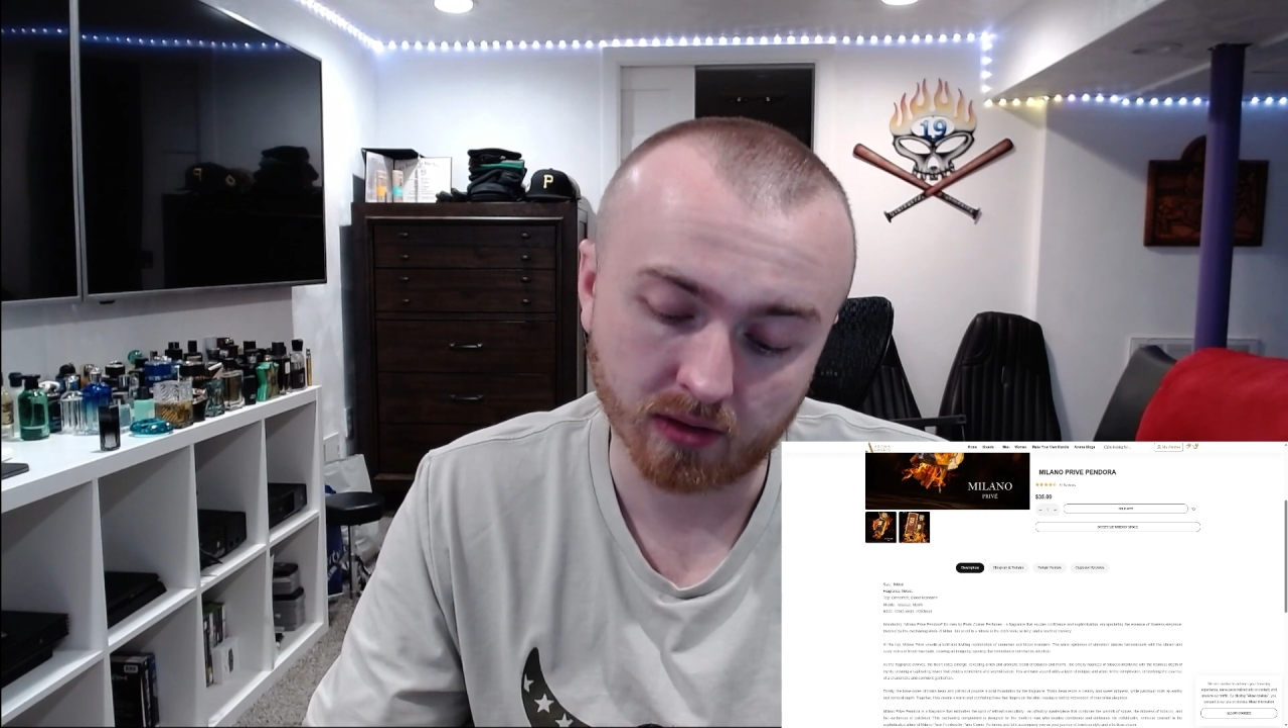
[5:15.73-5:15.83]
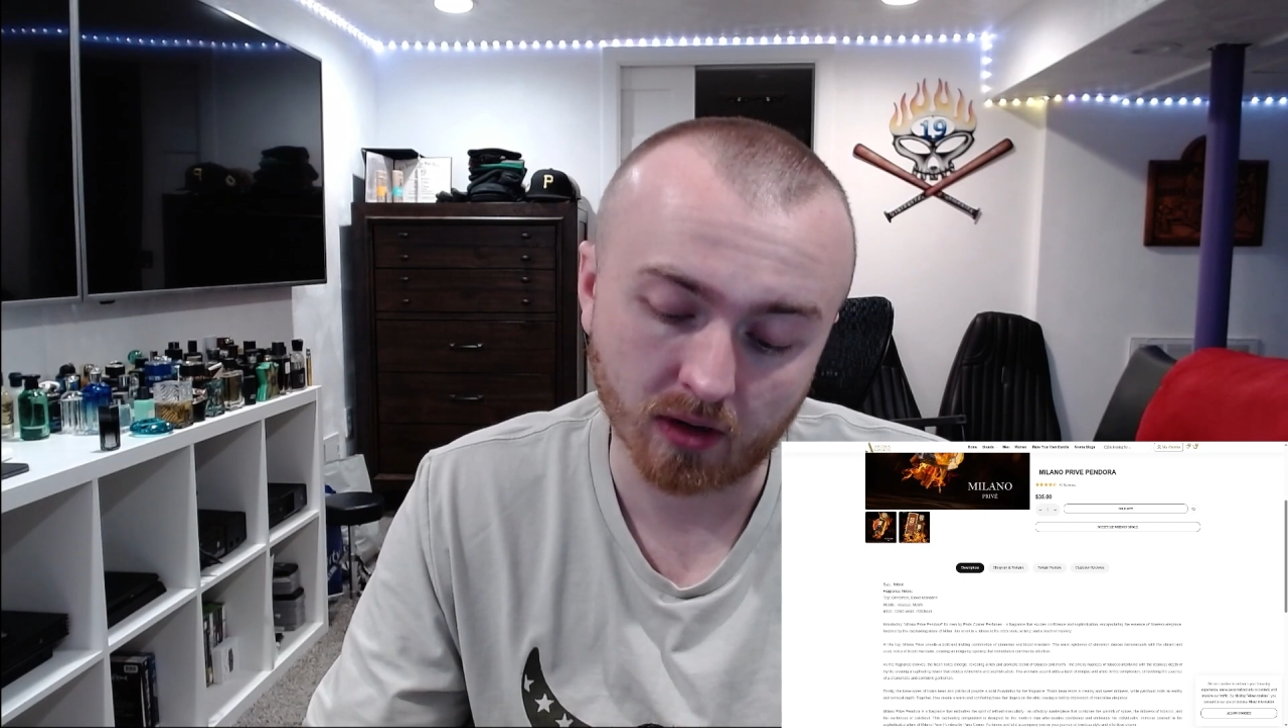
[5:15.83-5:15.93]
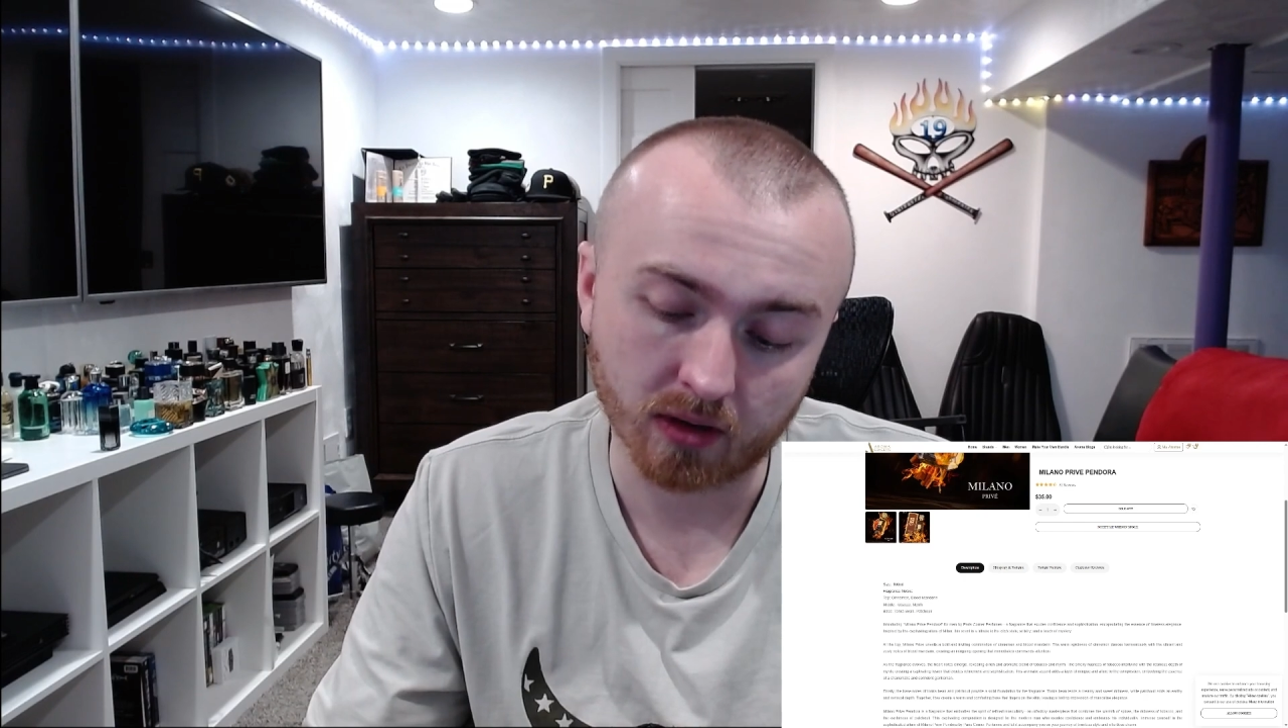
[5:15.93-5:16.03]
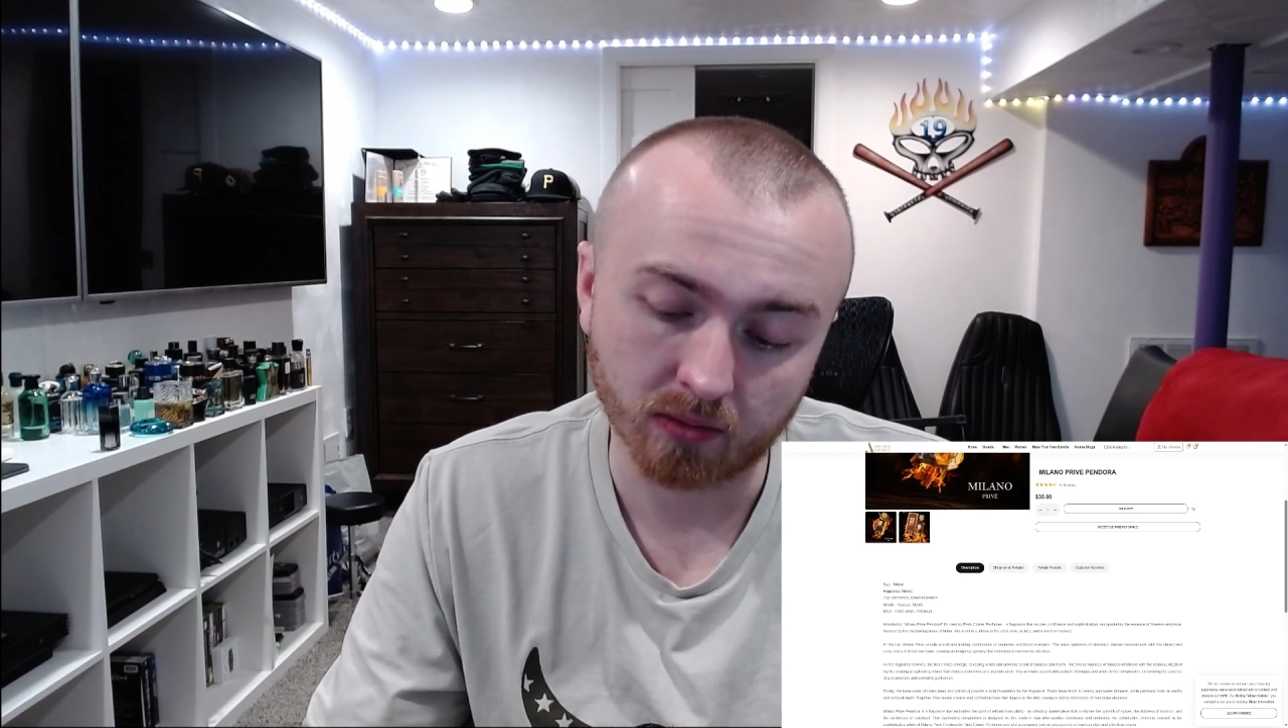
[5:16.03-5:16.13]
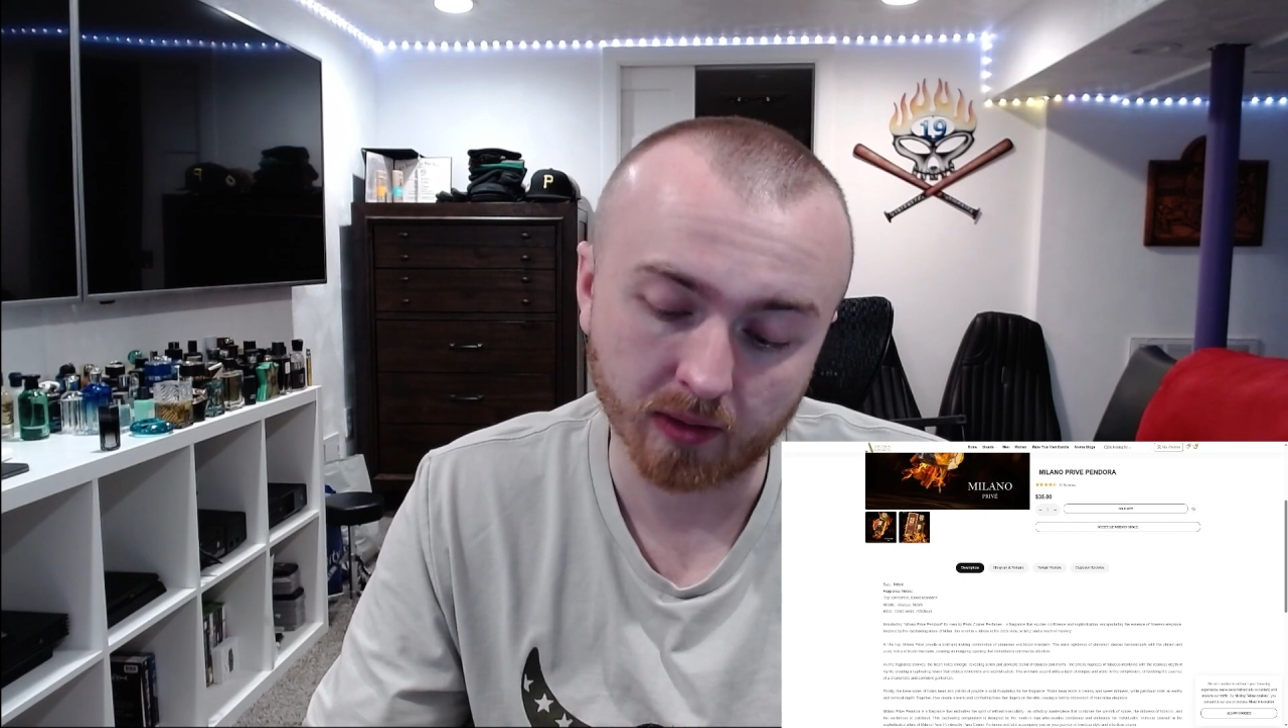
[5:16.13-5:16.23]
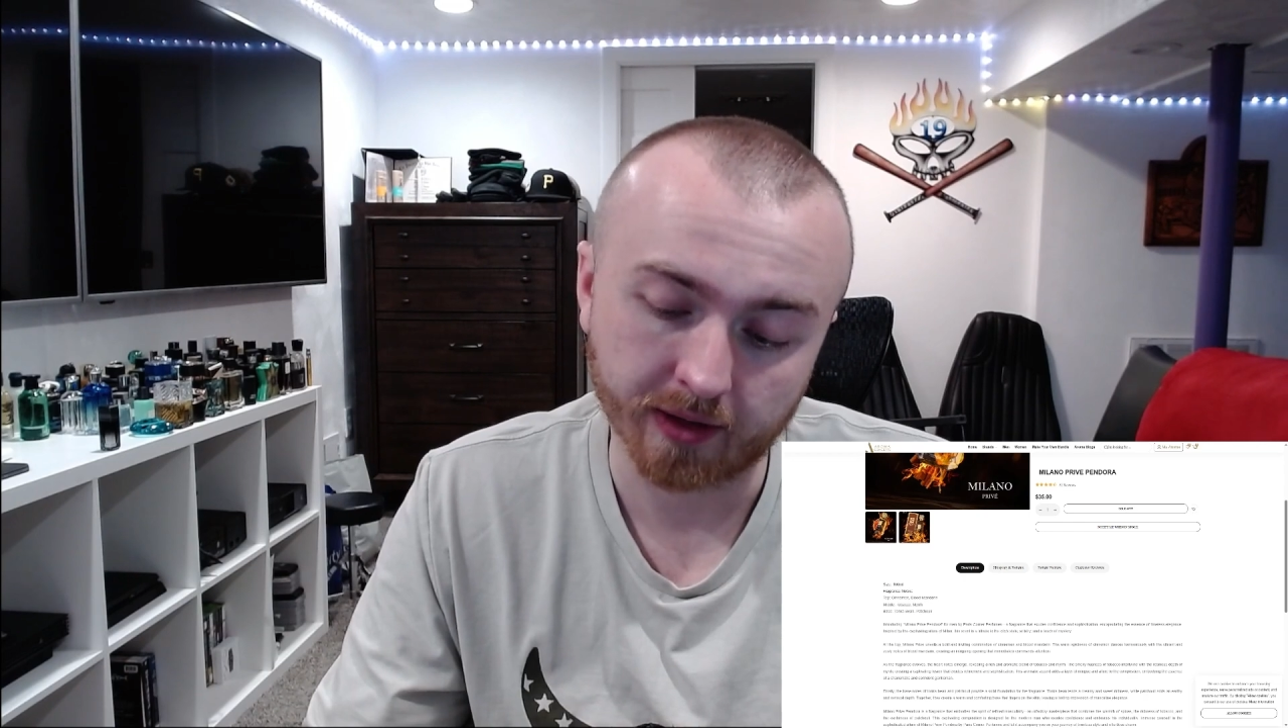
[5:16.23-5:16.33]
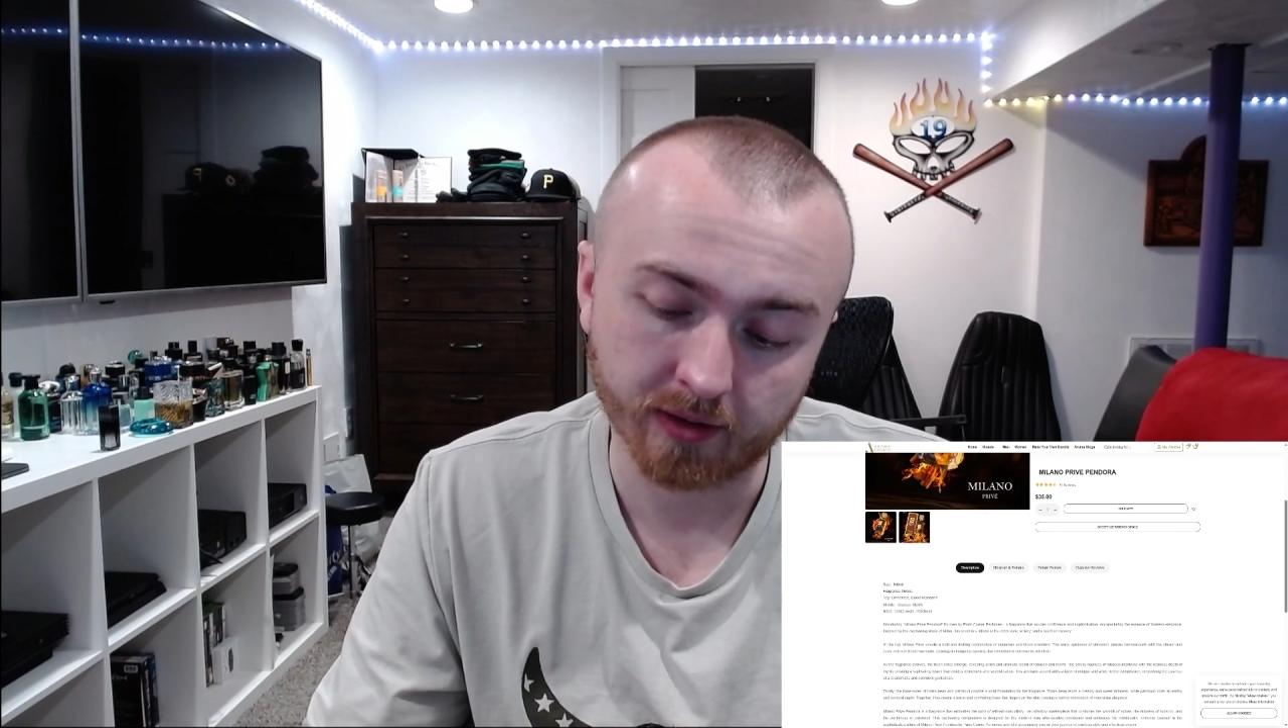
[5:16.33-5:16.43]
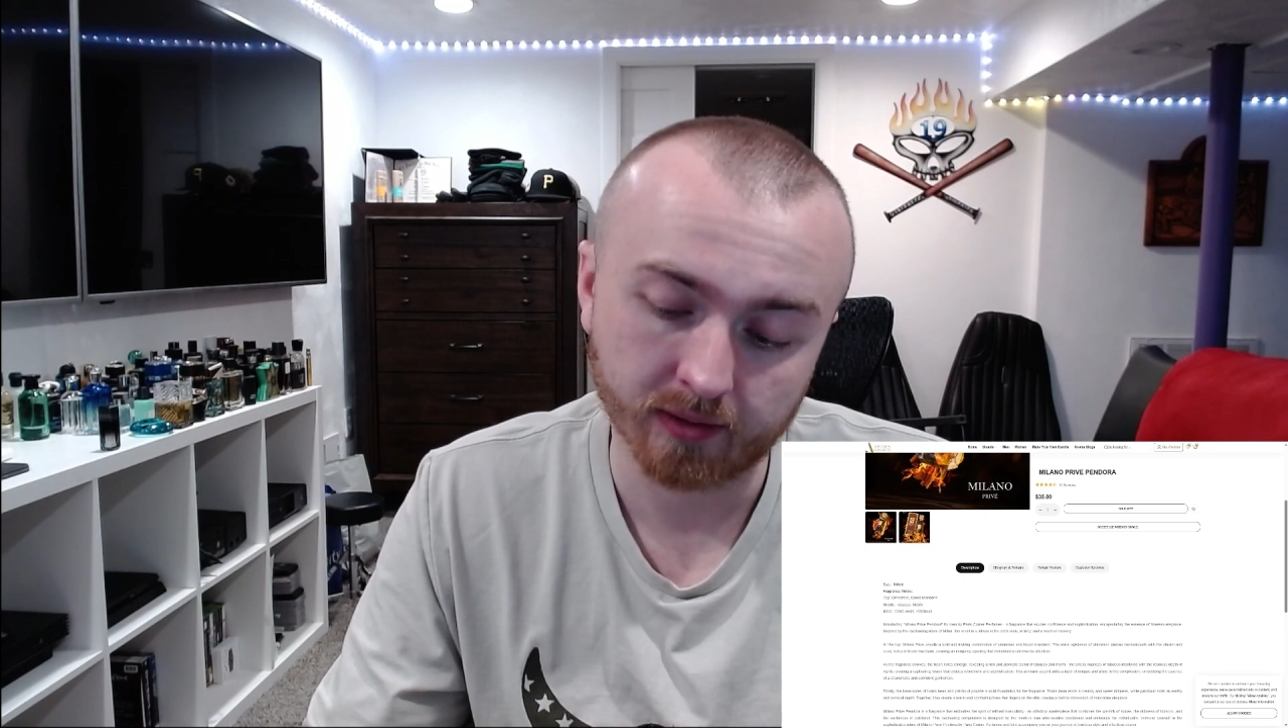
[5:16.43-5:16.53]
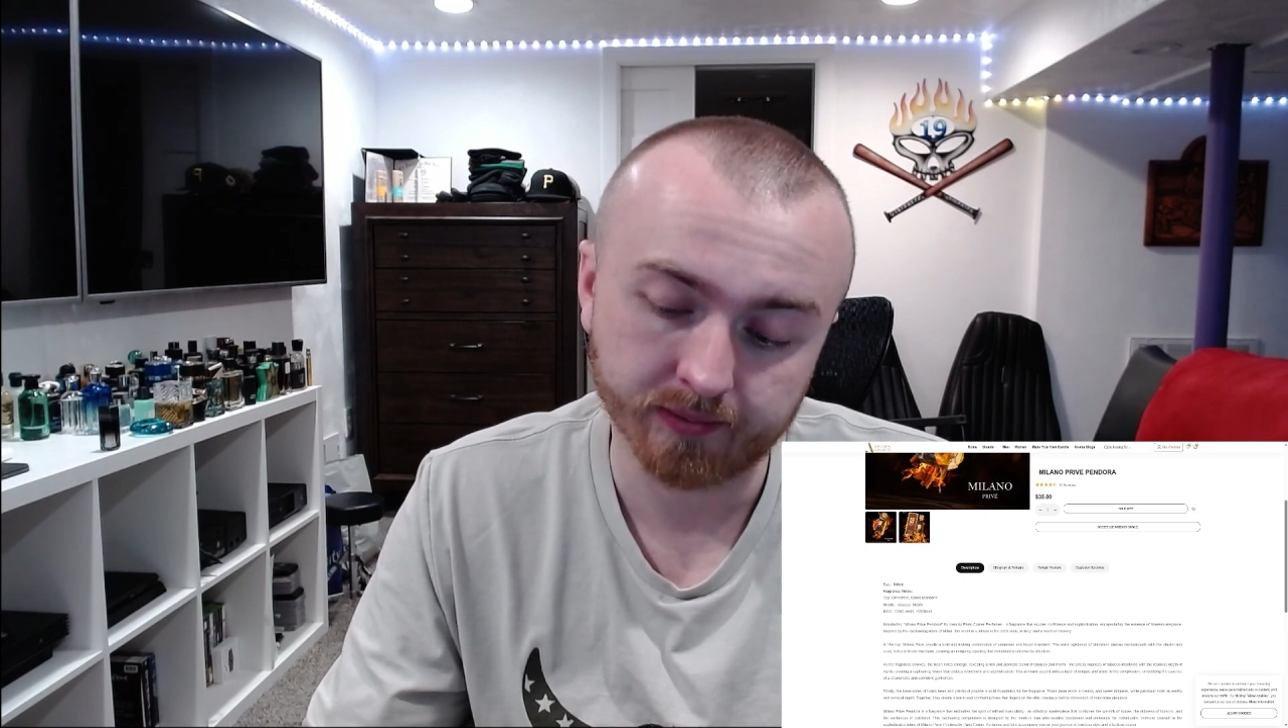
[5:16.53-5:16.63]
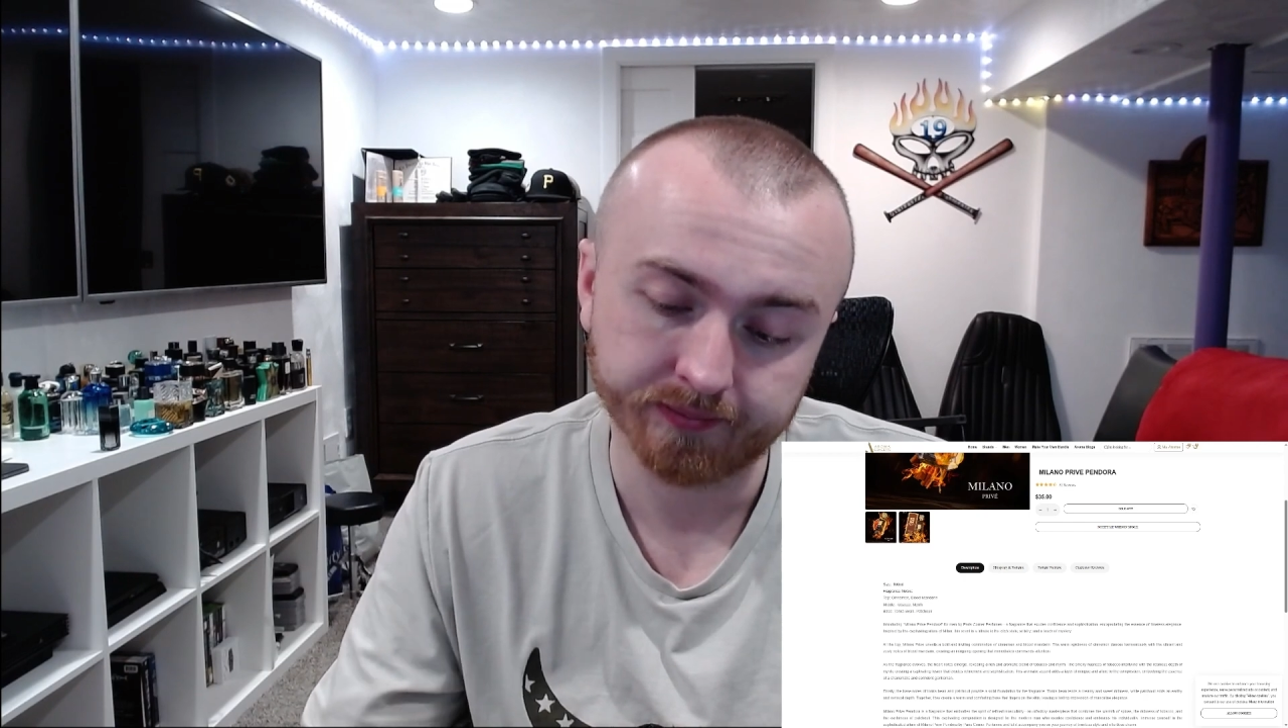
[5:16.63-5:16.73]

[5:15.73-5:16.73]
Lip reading: hotter weather.